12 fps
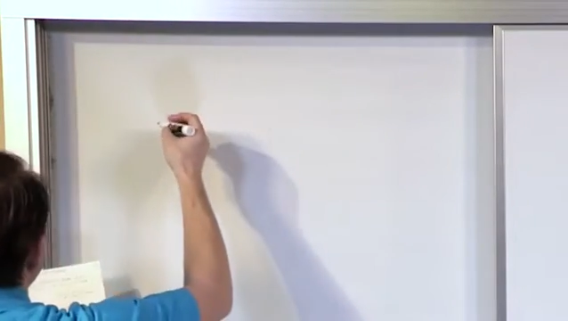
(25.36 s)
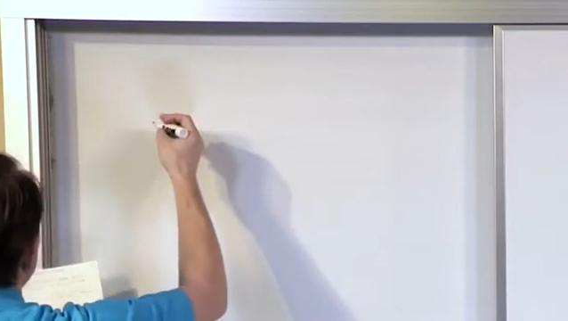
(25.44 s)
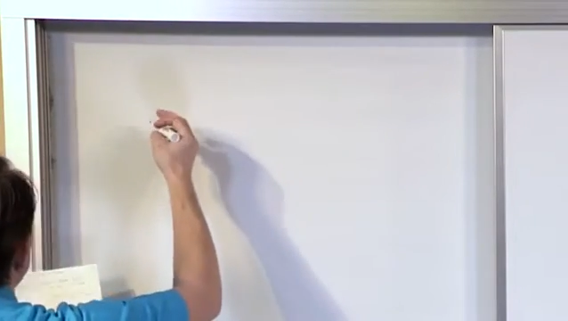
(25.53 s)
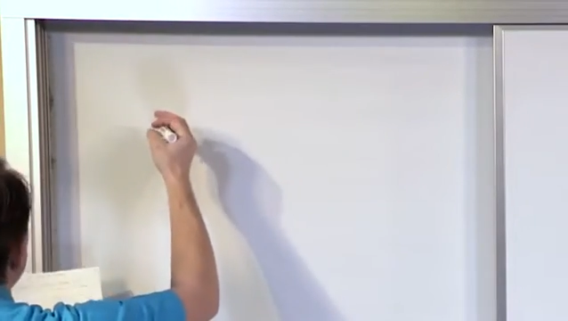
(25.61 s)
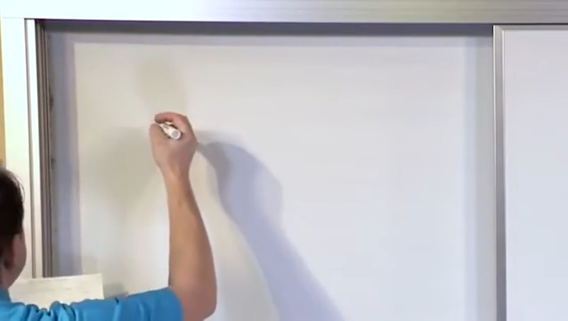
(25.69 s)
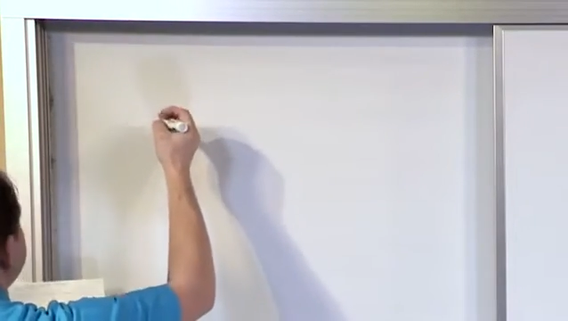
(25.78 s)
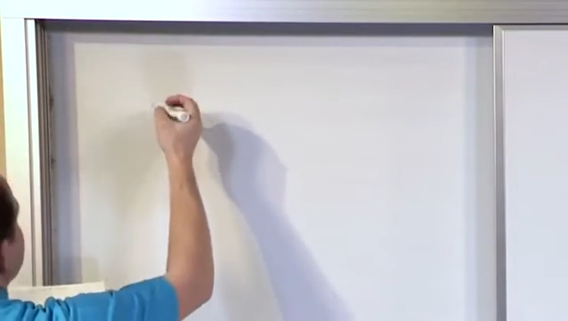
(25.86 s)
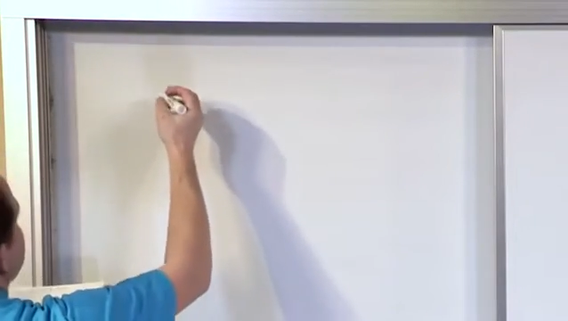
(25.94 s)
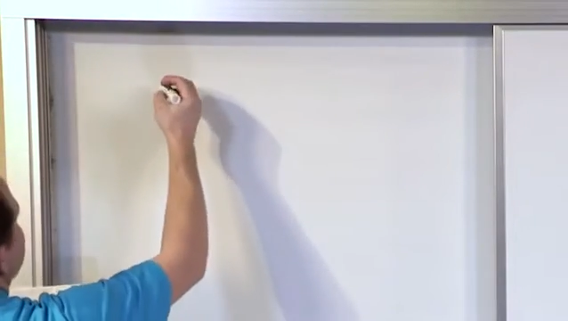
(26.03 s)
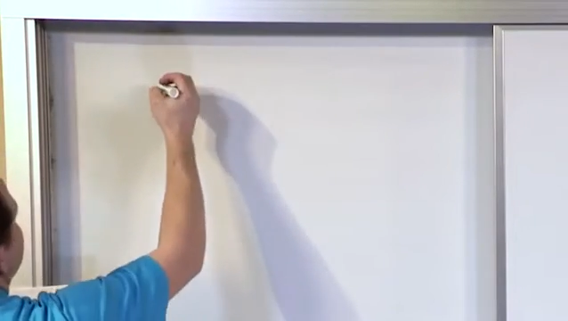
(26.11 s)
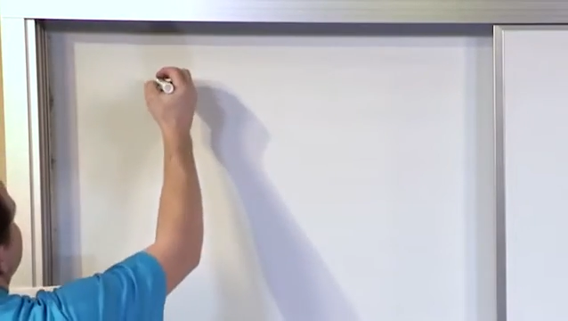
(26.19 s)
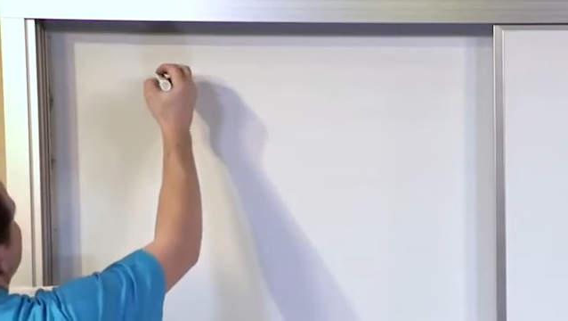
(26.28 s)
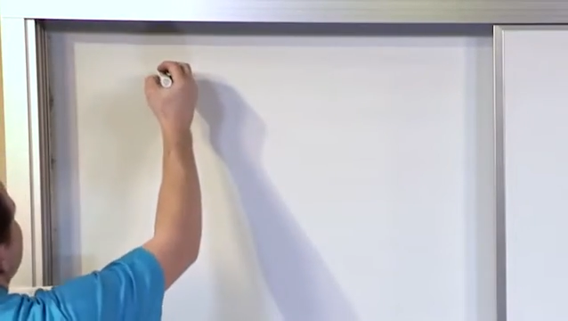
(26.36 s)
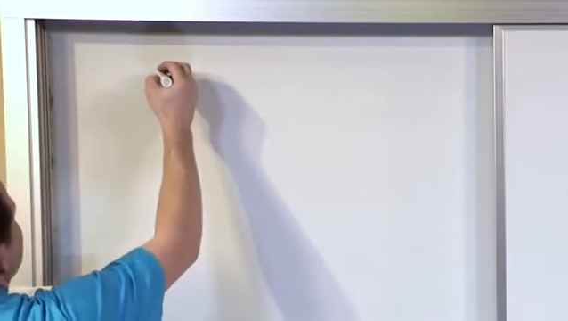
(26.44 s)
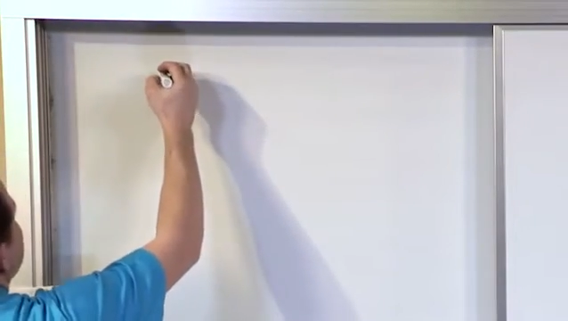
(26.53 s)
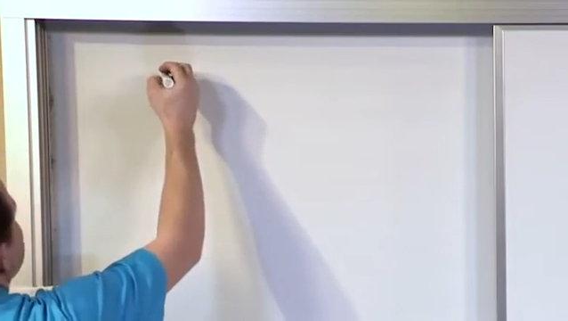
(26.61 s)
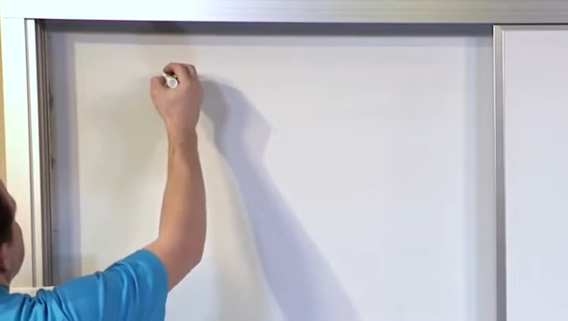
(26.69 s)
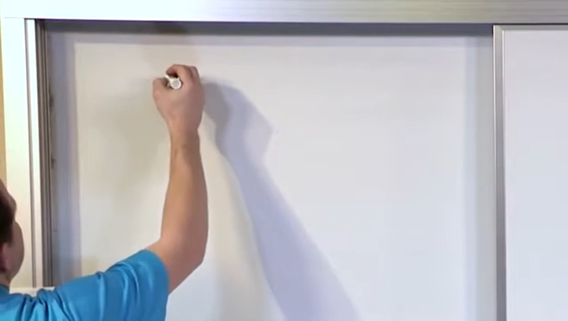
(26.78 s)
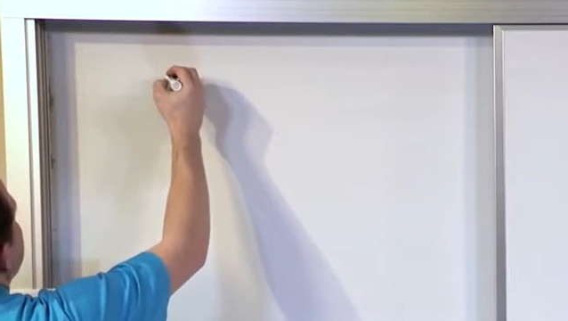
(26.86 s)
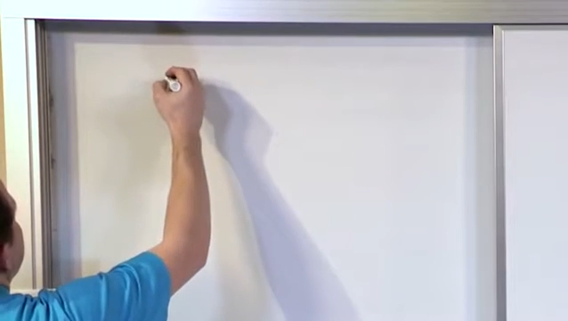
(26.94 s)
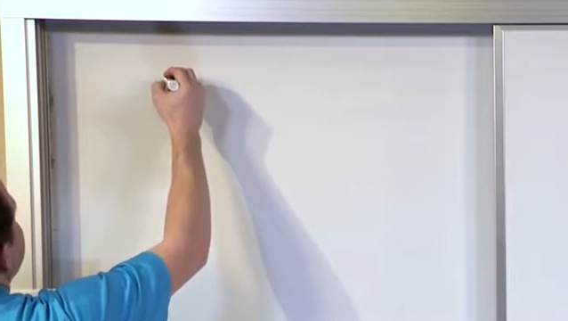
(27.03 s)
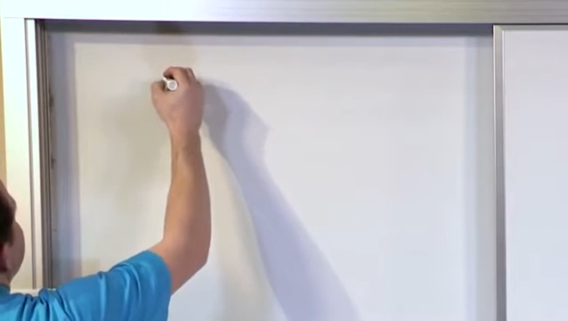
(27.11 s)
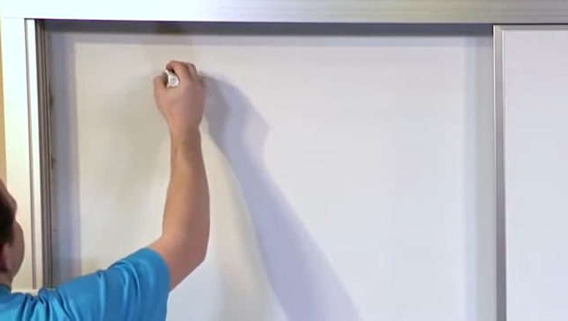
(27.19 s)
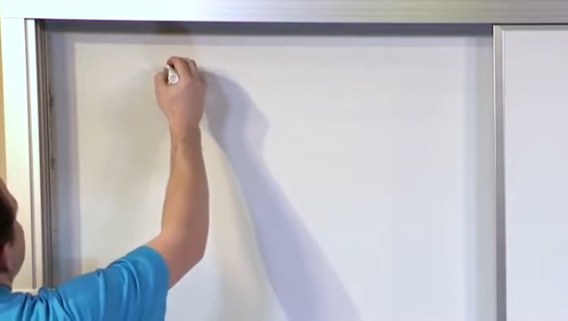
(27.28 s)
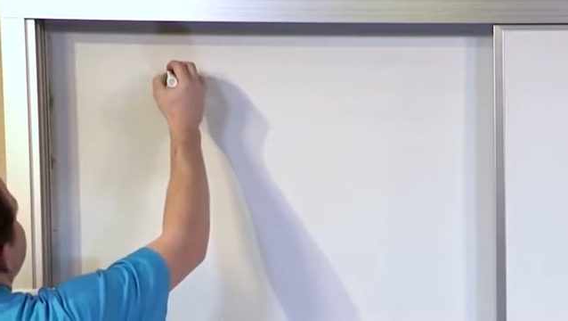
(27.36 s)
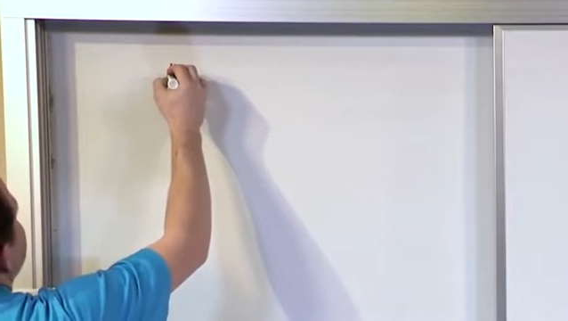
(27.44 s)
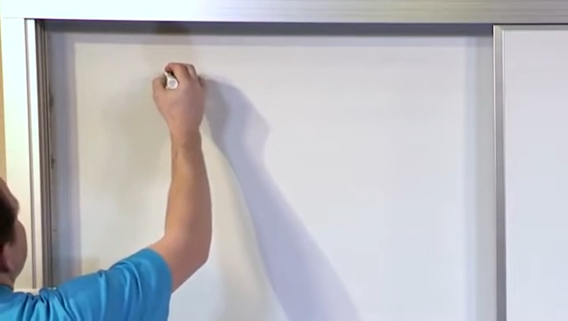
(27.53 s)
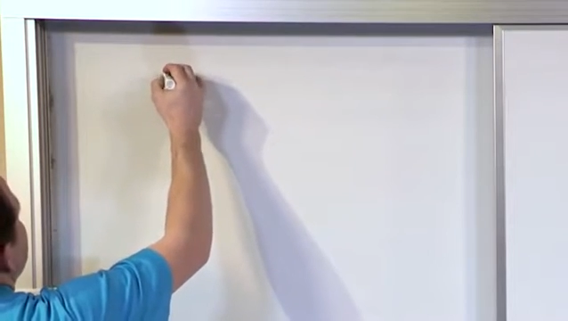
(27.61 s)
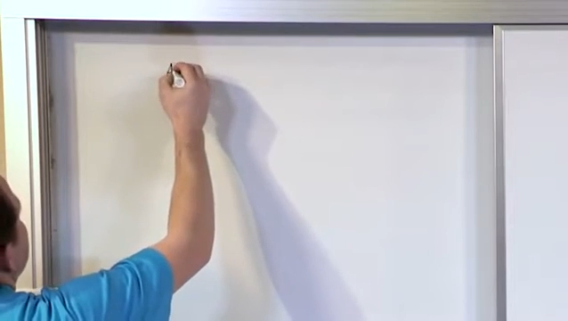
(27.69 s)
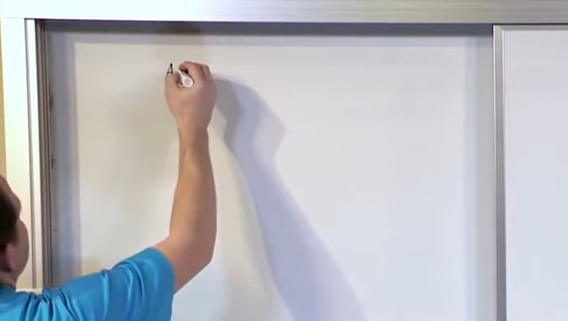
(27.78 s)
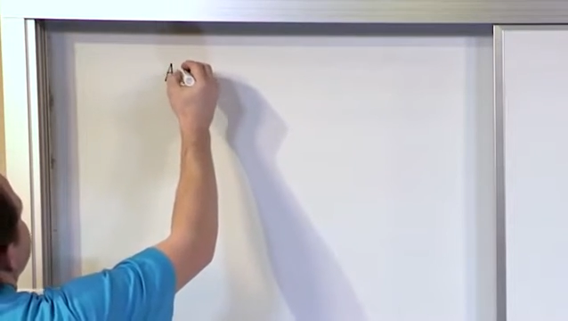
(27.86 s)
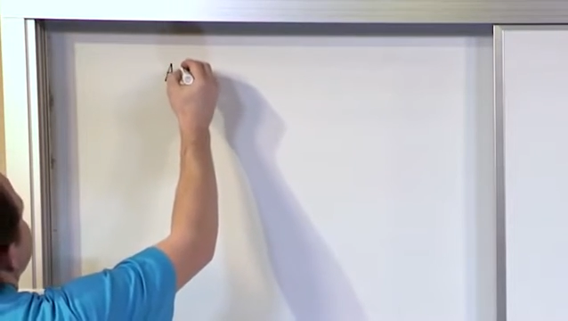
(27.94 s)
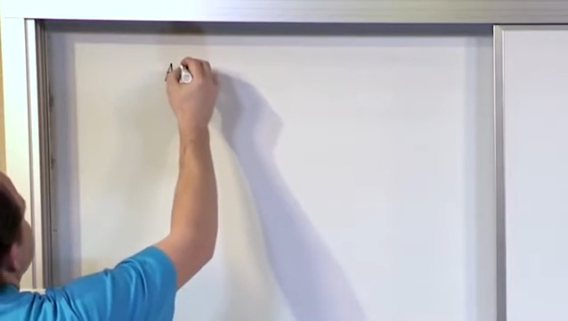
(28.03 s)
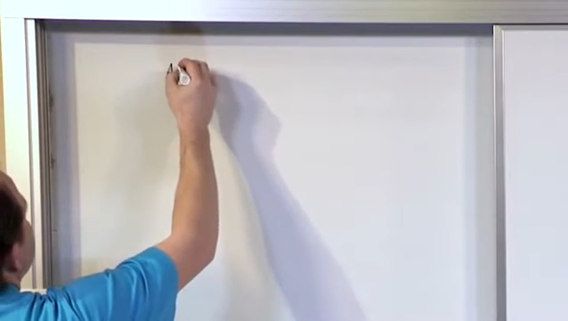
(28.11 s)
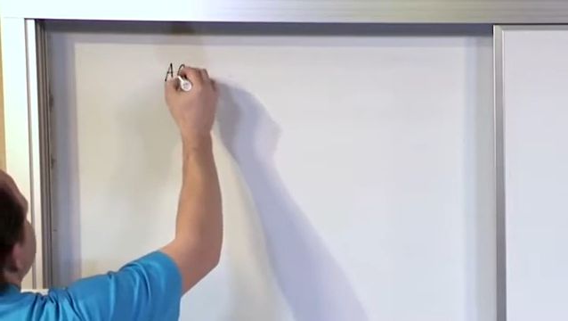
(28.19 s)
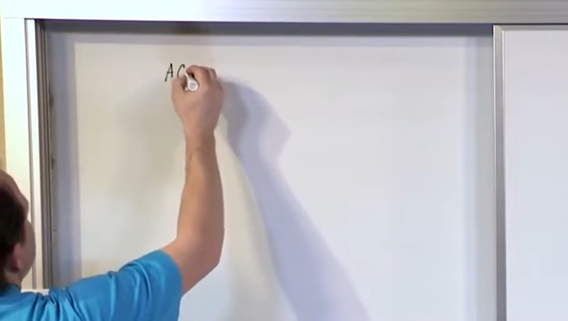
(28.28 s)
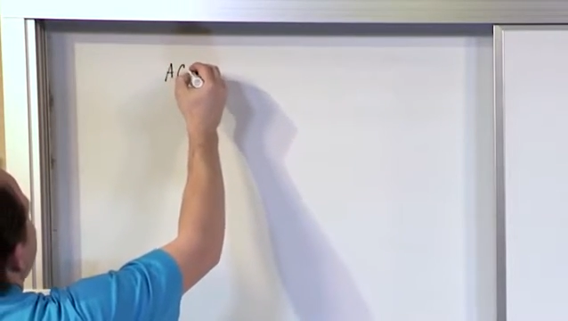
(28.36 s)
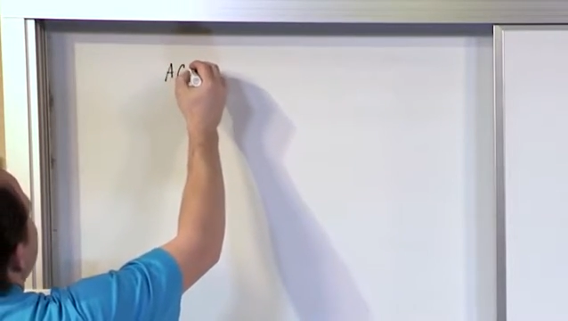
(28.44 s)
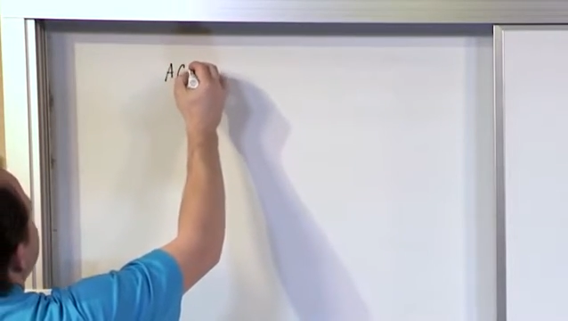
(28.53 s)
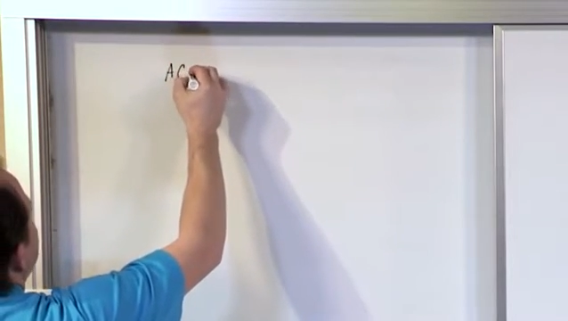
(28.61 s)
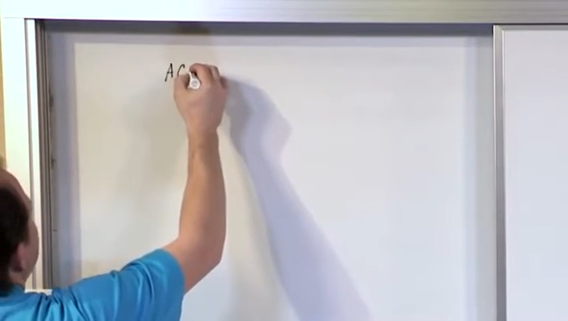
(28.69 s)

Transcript: No face is visible, so there are no lips to read.